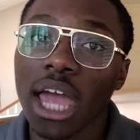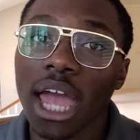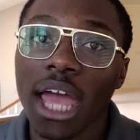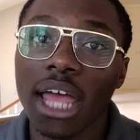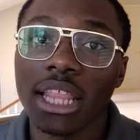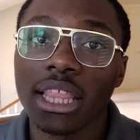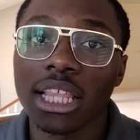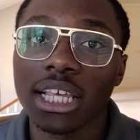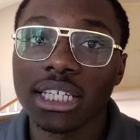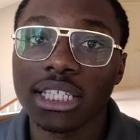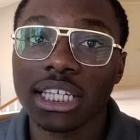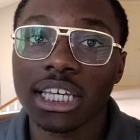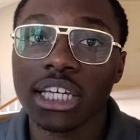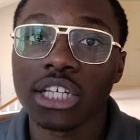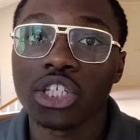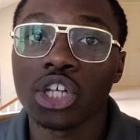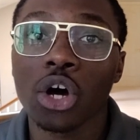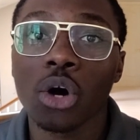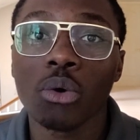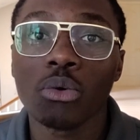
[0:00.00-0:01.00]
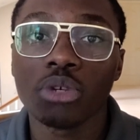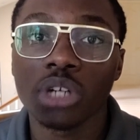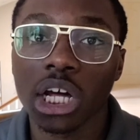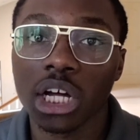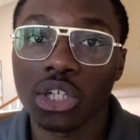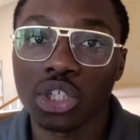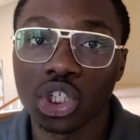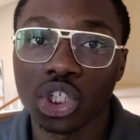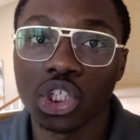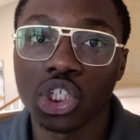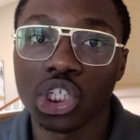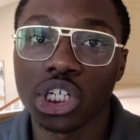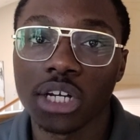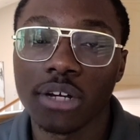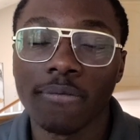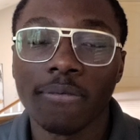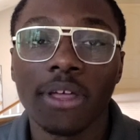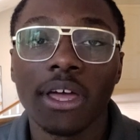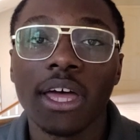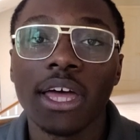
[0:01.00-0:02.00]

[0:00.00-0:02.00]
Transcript: and this is Hone.gg.